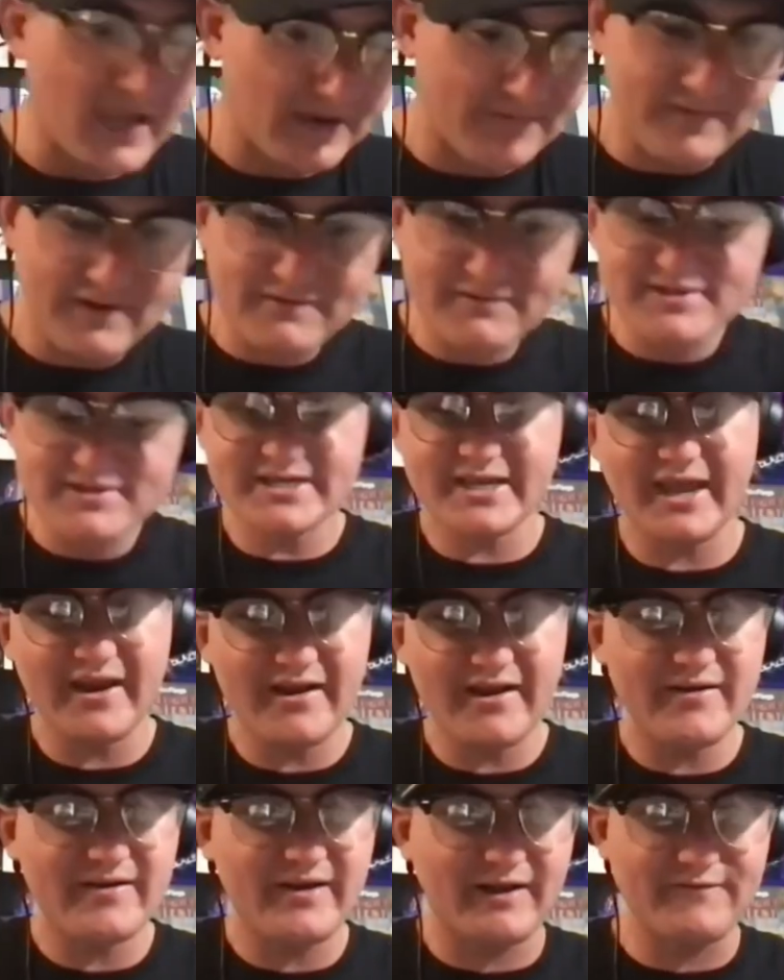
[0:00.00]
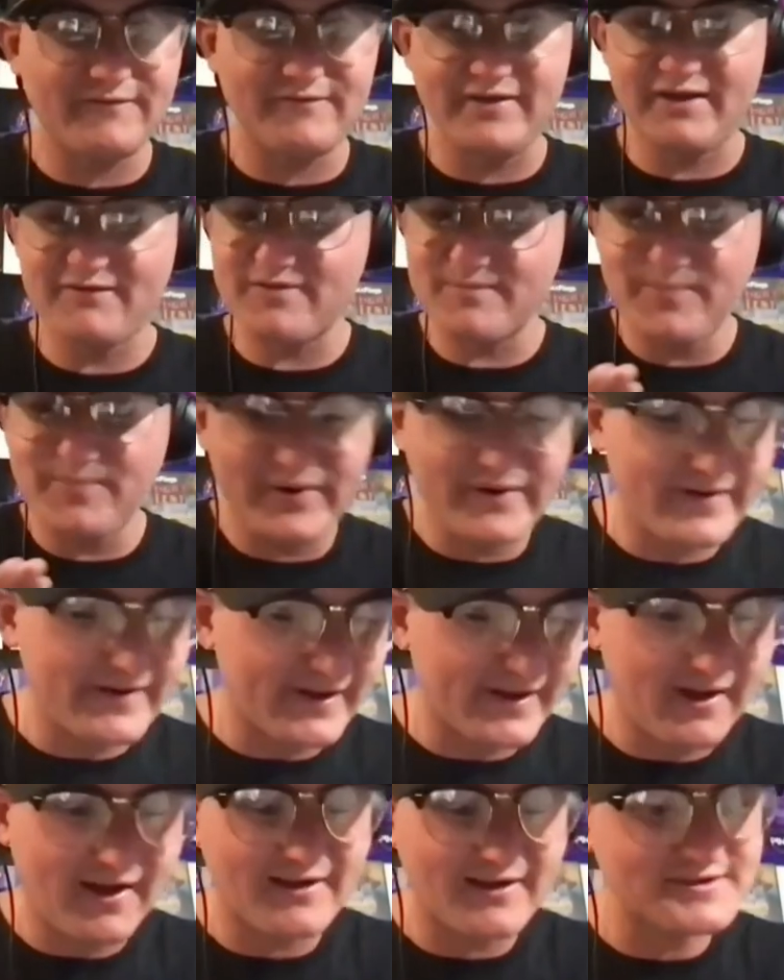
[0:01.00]
I'm never scared. I've never put on
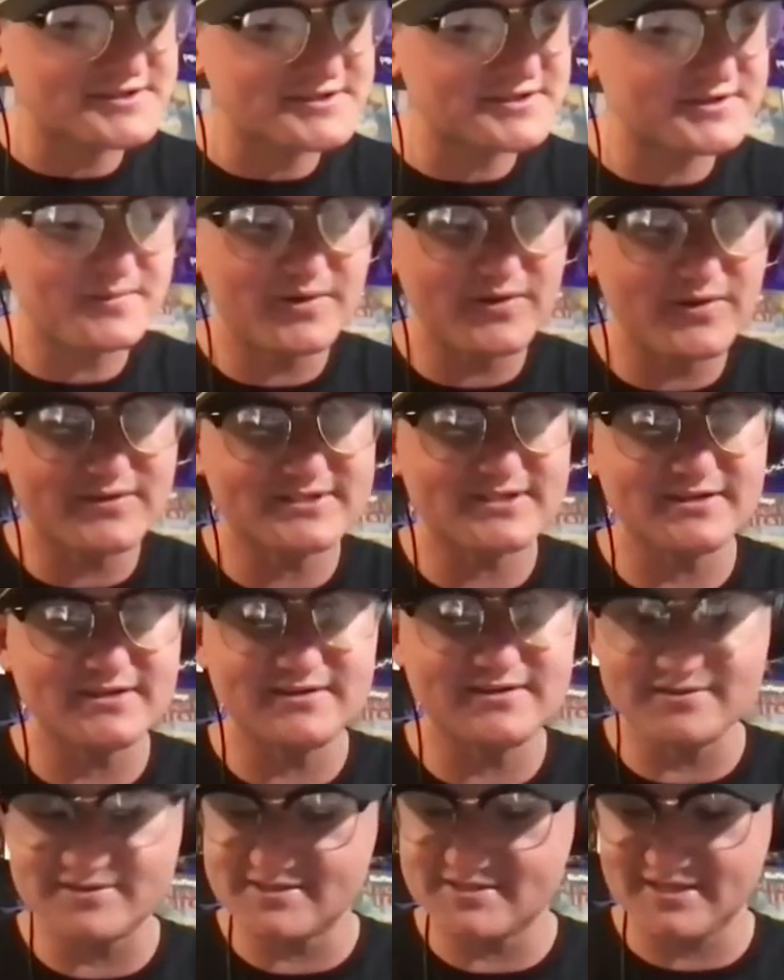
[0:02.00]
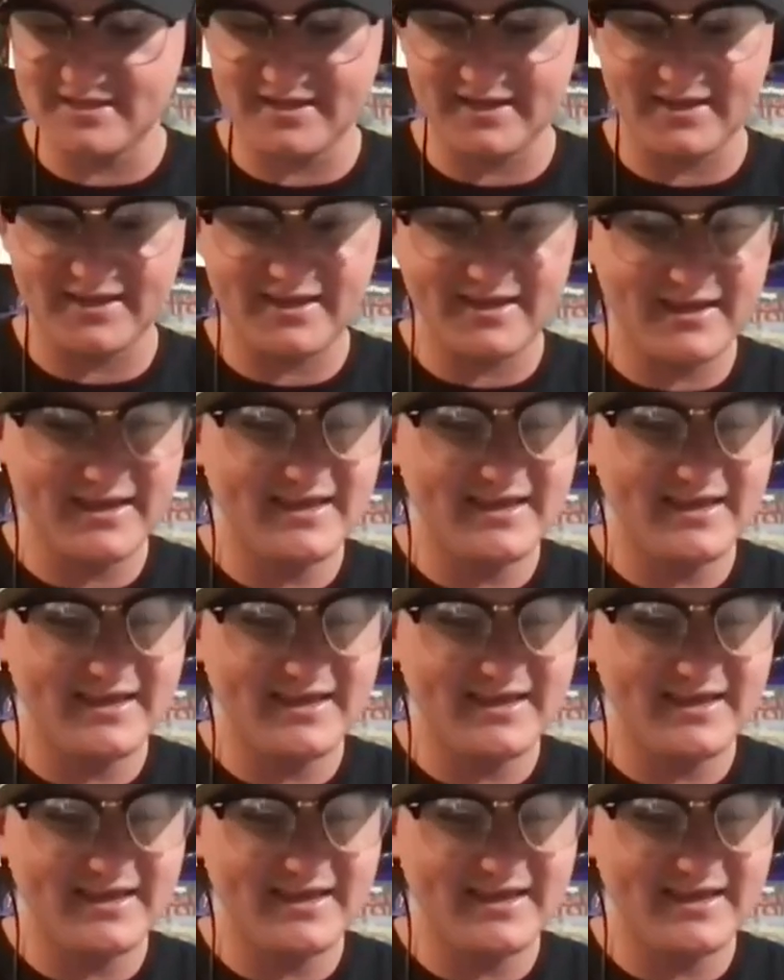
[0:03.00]
a costume with stilts, like